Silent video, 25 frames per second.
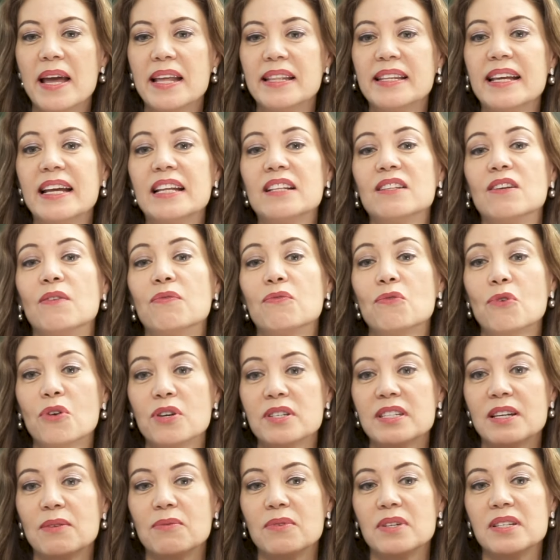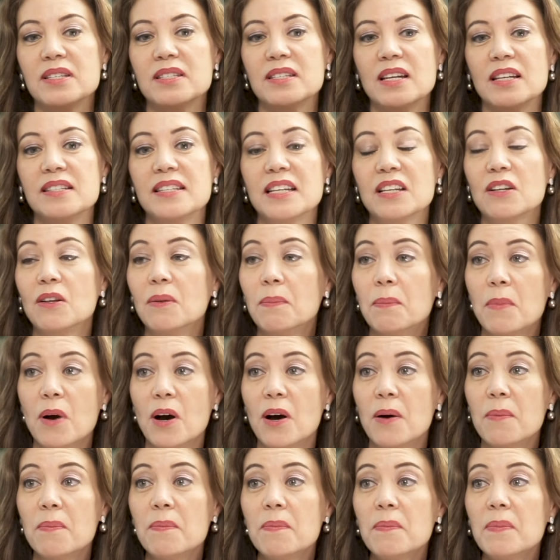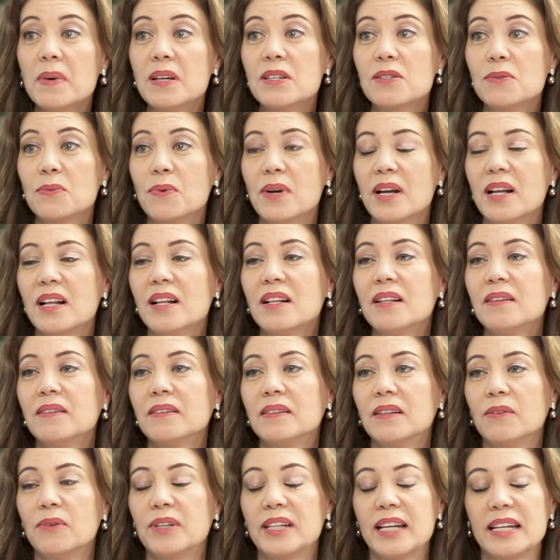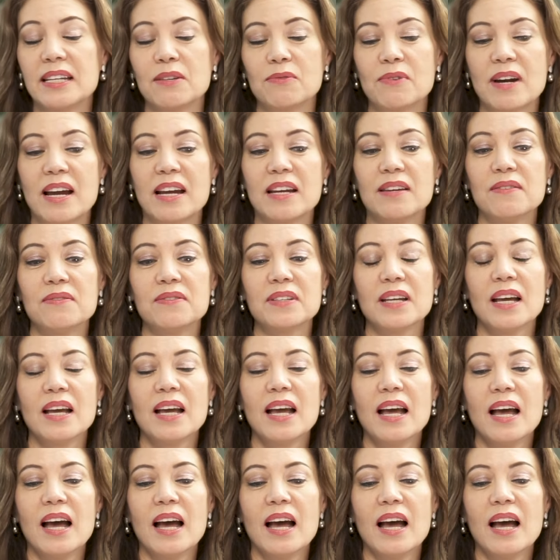And then, of course, I was a single mom as well when I arrived.